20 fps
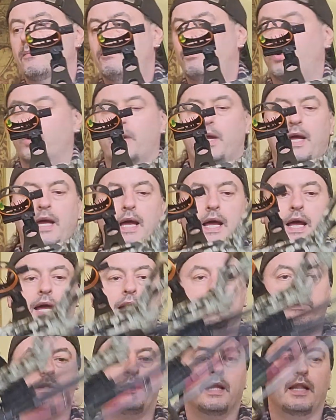
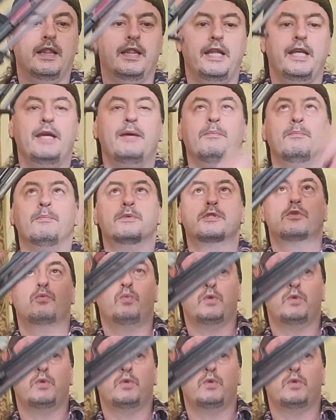But the limbs,